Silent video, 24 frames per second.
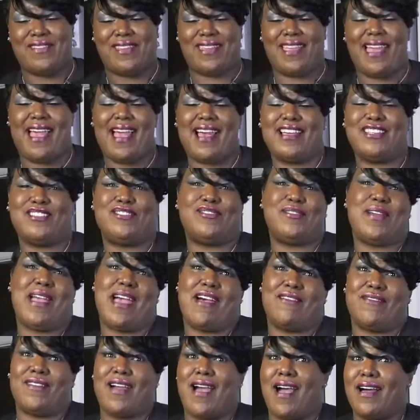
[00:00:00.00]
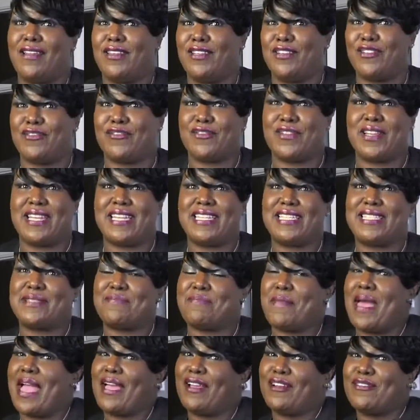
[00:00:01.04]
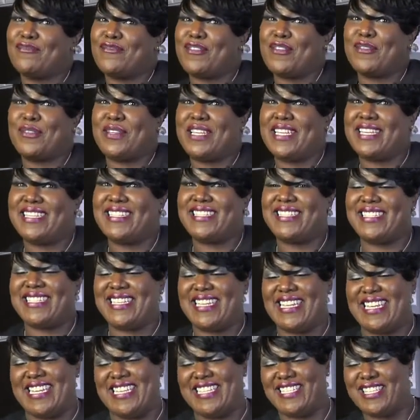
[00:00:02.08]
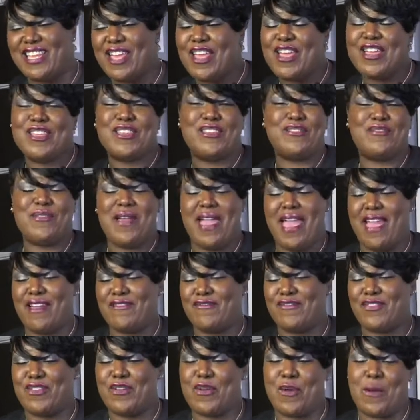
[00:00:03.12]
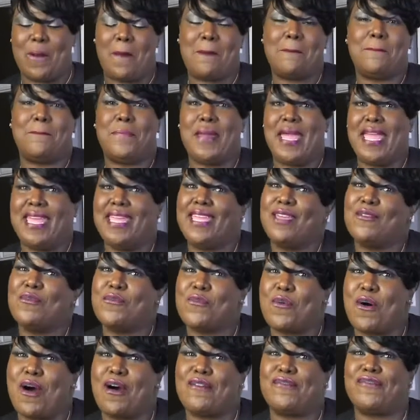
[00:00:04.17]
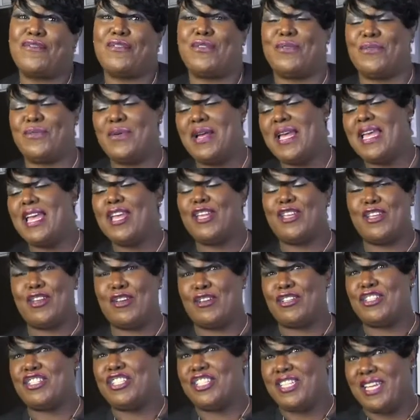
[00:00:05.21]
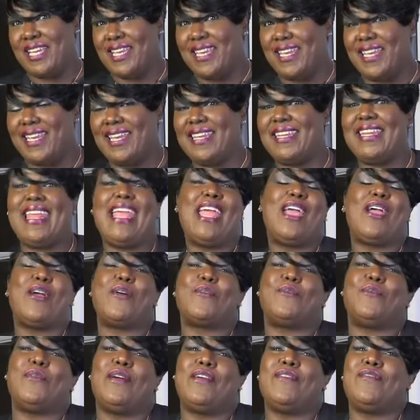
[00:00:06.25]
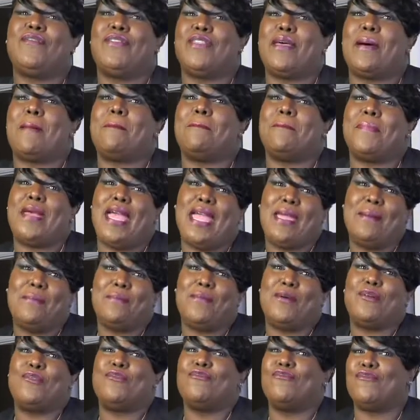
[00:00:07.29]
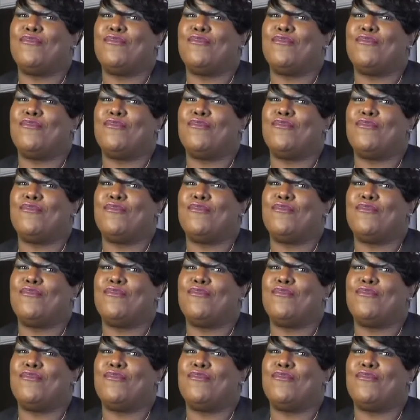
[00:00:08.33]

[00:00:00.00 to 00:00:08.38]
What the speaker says: it, guys. You have collard greens, macaroni and cheese. You have your bacon waffle, your chicken with the maple